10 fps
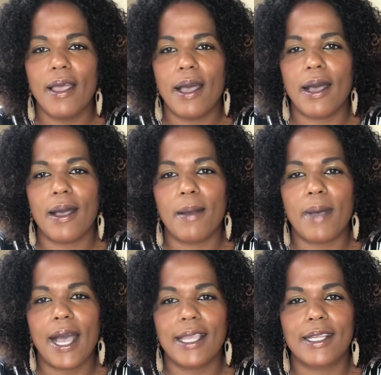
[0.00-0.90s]

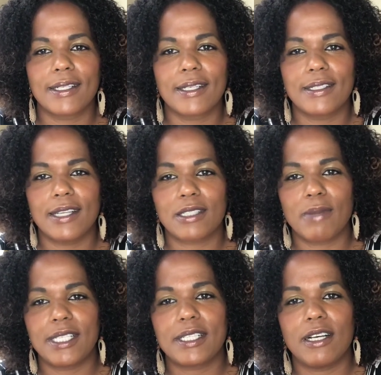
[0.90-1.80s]
I can conduct
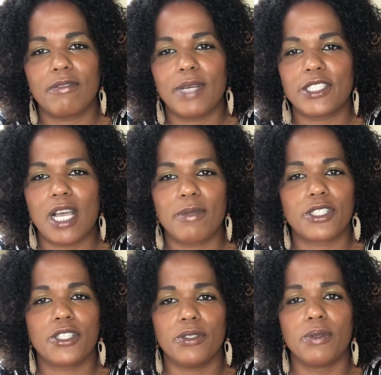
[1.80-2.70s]
myself. My job
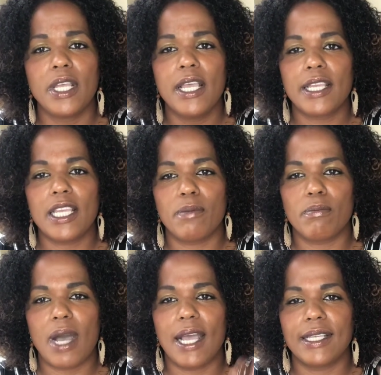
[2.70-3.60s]
is to keep
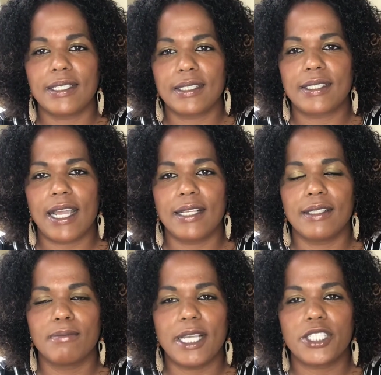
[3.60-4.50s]
my side
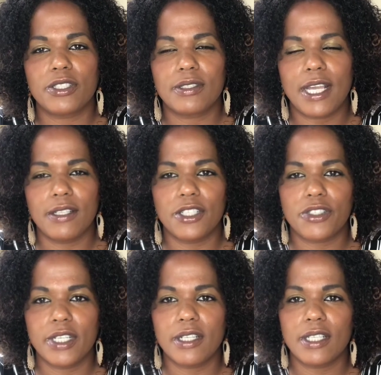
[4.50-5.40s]
of the
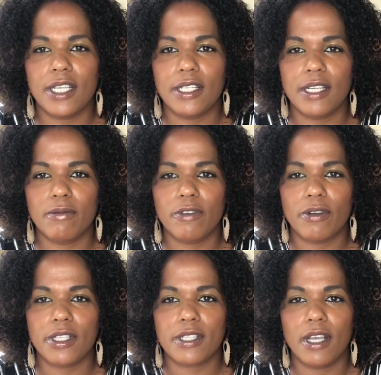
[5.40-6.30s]
street clean and
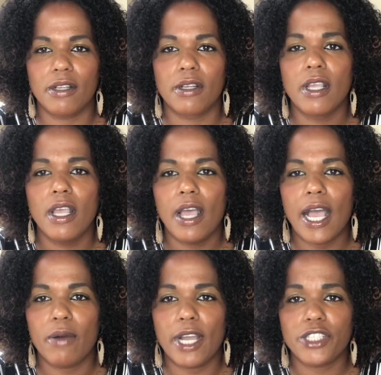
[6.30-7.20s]
focus on
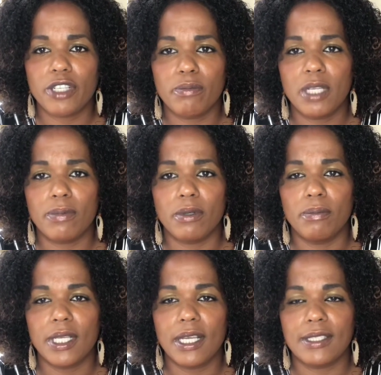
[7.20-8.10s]
how I treat people
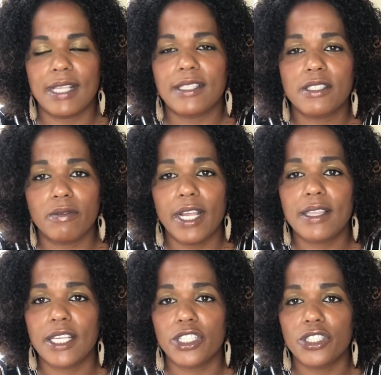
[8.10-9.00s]
because that's the right
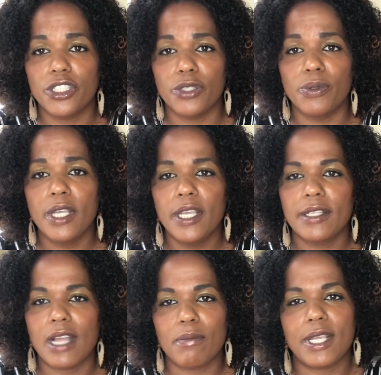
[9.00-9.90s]
thing to do,
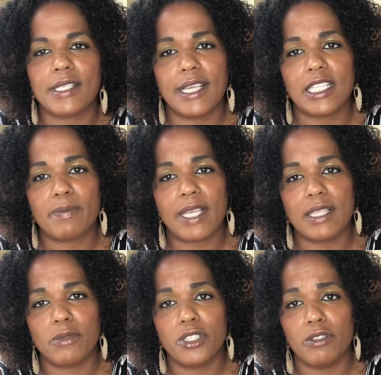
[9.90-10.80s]
not because I expect
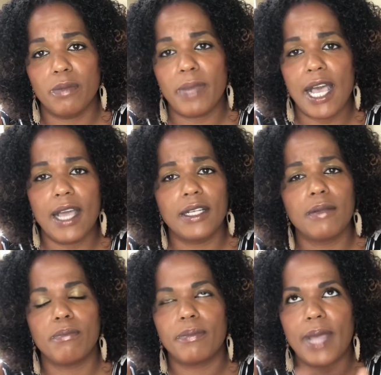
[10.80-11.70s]
them to do it
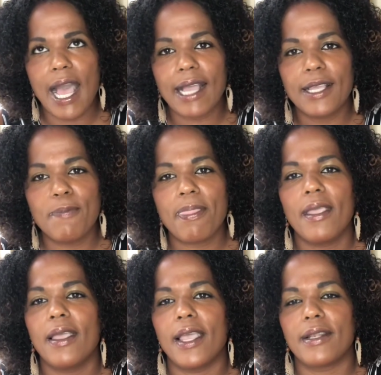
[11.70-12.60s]
back,
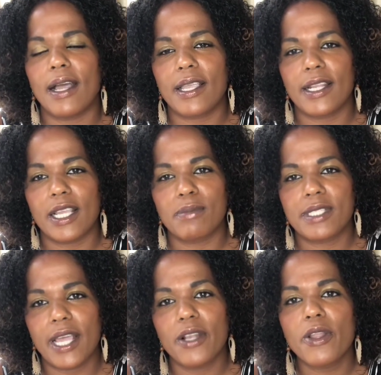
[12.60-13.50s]
and not getting
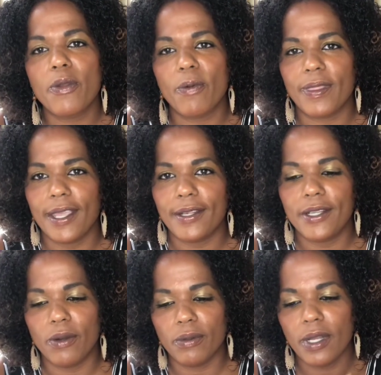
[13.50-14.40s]
upset when they don't.